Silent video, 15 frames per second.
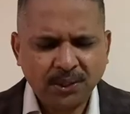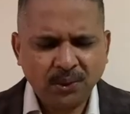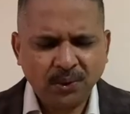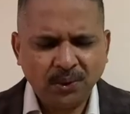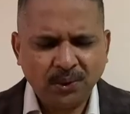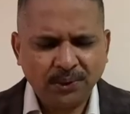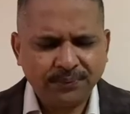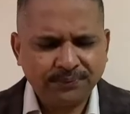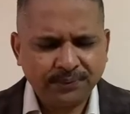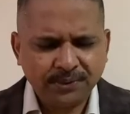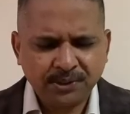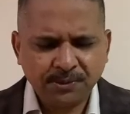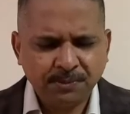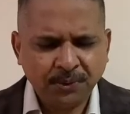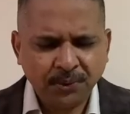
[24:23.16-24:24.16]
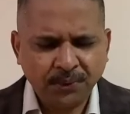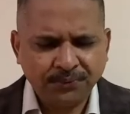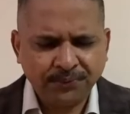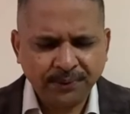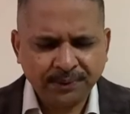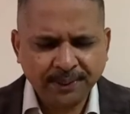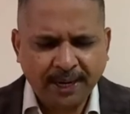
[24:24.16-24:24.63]
you, Lord, for this
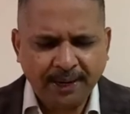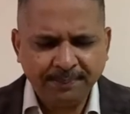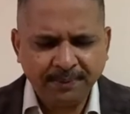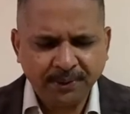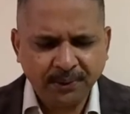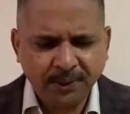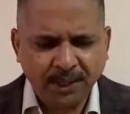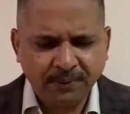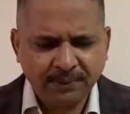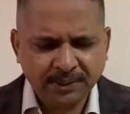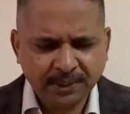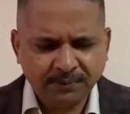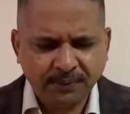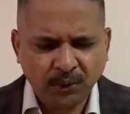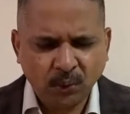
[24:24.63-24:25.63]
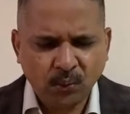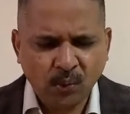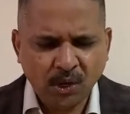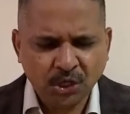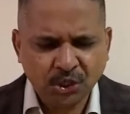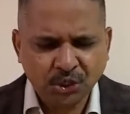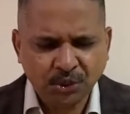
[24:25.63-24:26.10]
beautiful time that you gave us that we could
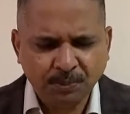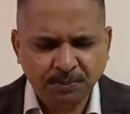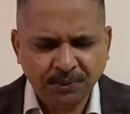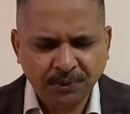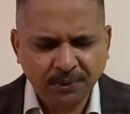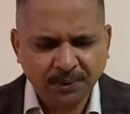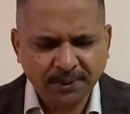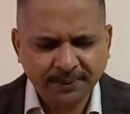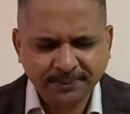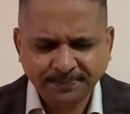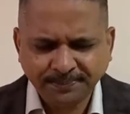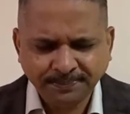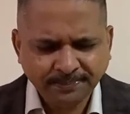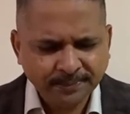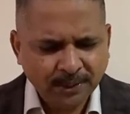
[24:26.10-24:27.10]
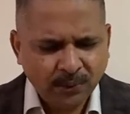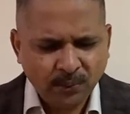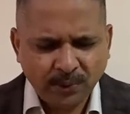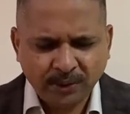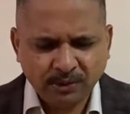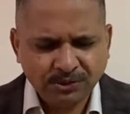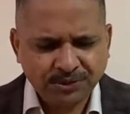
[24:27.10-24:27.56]
worship you, Lord.
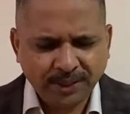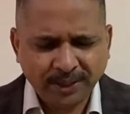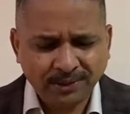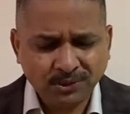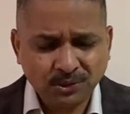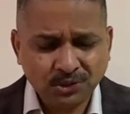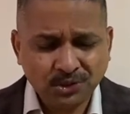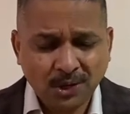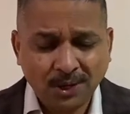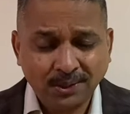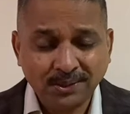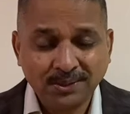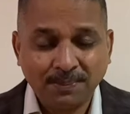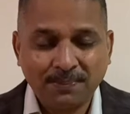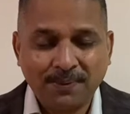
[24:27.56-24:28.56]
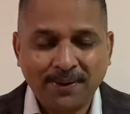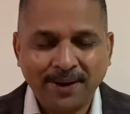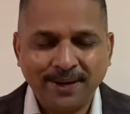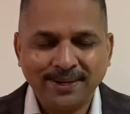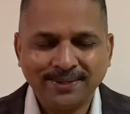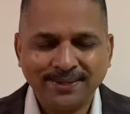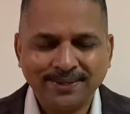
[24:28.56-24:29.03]
We could sing the songs of
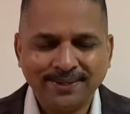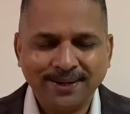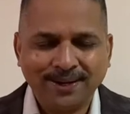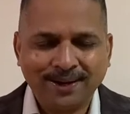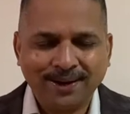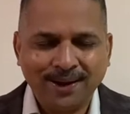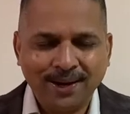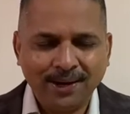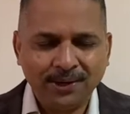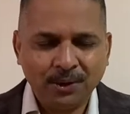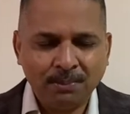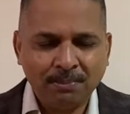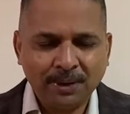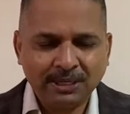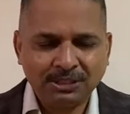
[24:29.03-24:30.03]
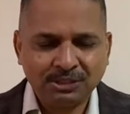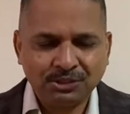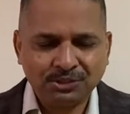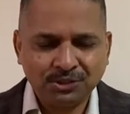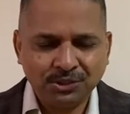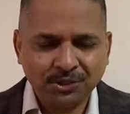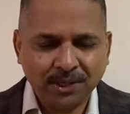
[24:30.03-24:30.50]
praise and declare your
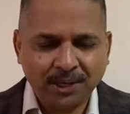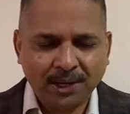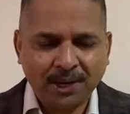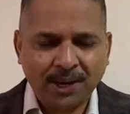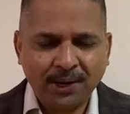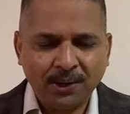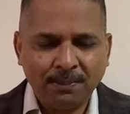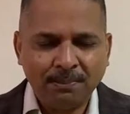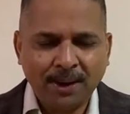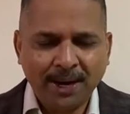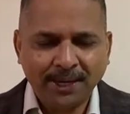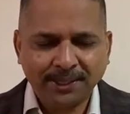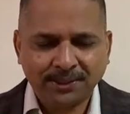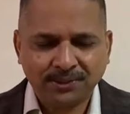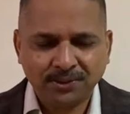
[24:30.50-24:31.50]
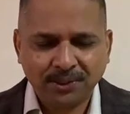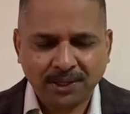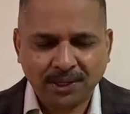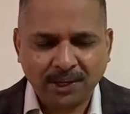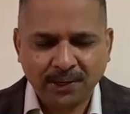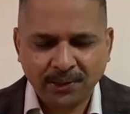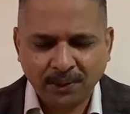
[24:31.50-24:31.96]
majesty, declare your might,
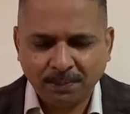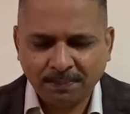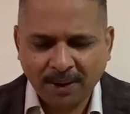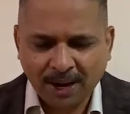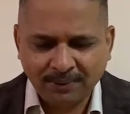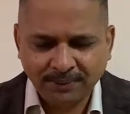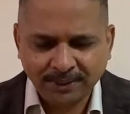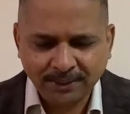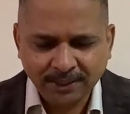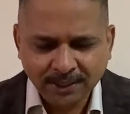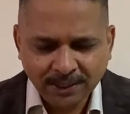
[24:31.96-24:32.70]
declare your power.